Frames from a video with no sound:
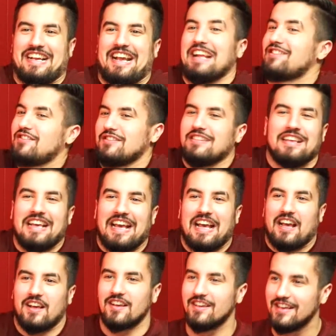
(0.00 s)
I just,
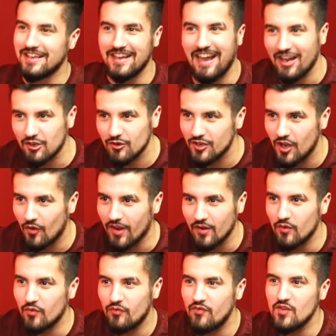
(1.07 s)
ah, I don't know. It
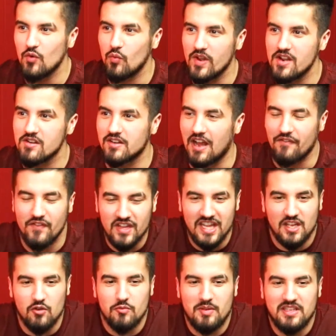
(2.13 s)
would feel weird. I feel
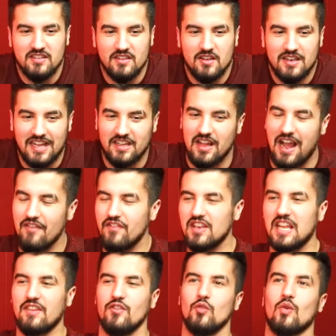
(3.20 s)
like it would be like I feel
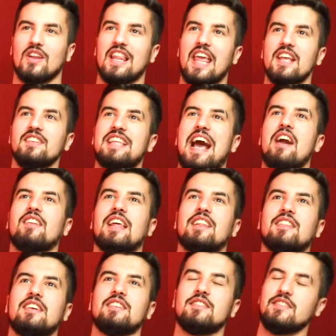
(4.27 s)
like you were laying down
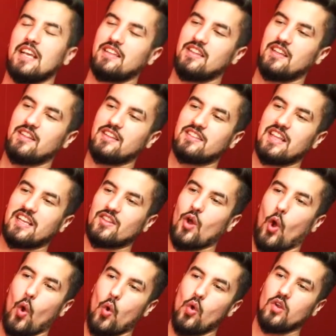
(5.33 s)
like this, and then it's like the
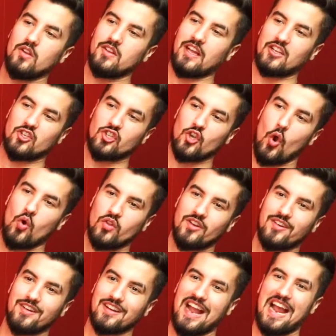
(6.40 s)
whole like
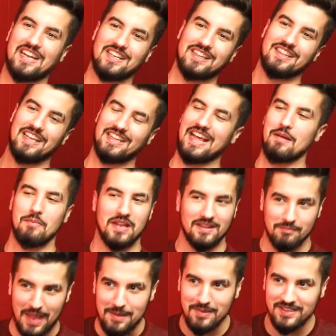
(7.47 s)
shoulder kind of thing. That'd be
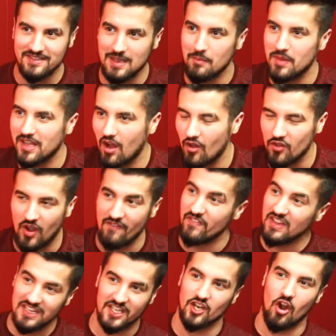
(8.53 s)
maybe something. Although I
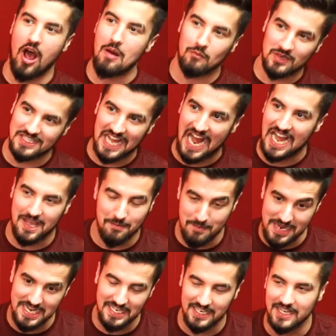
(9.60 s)
feel like your arm would die
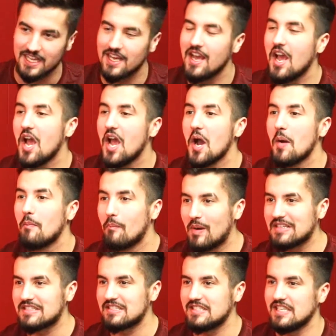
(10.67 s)
immediately,
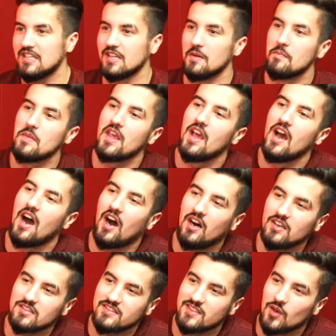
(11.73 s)
but still.
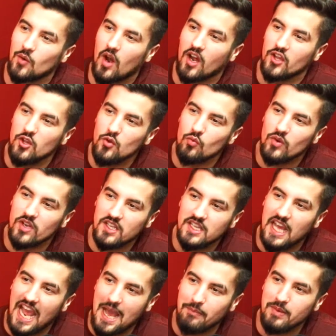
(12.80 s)
Also, are you really
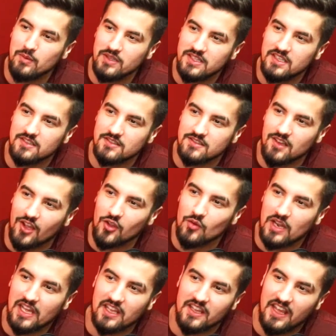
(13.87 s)
happy with this? Are you
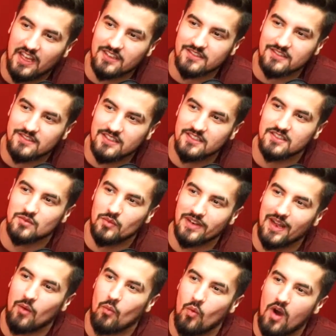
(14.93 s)
like yes, this is what
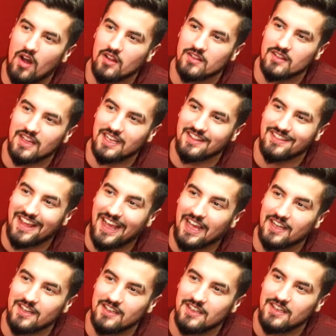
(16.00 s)
I want, like
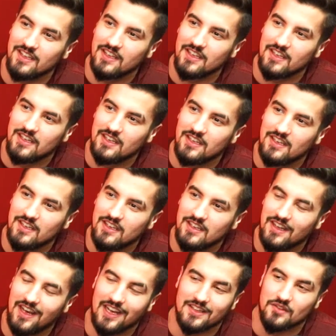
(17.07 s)
that?
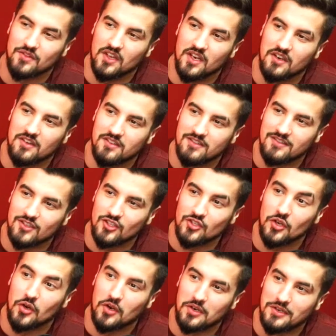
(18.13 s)
I don't know.
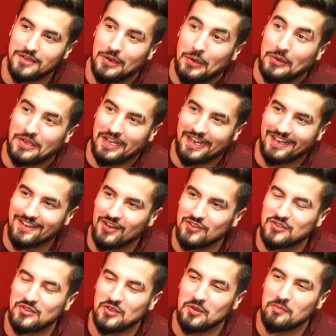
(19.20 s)
Sure. Okay.
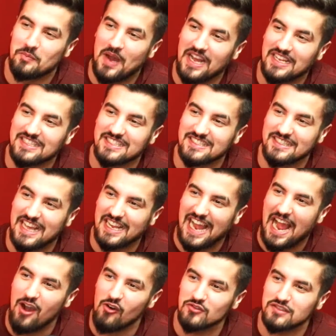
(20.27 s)
Also, you buy his neck.
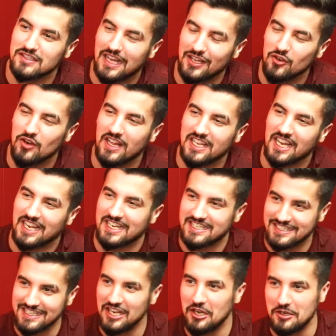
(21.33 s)
How you're like a
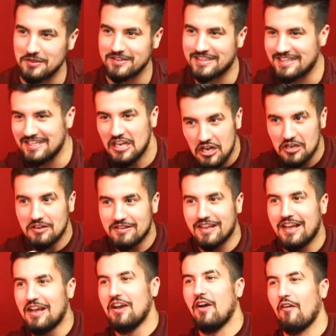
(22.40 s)
little little
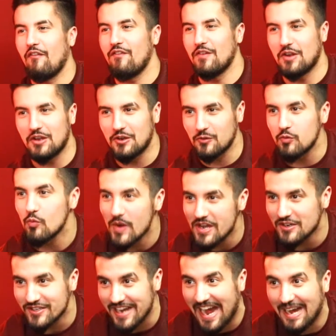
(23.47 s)
a
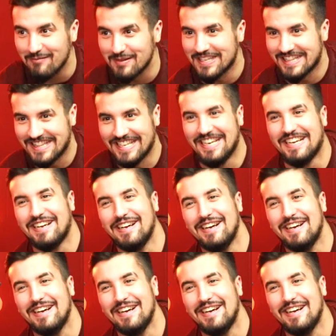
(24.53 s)
queer goblin thing.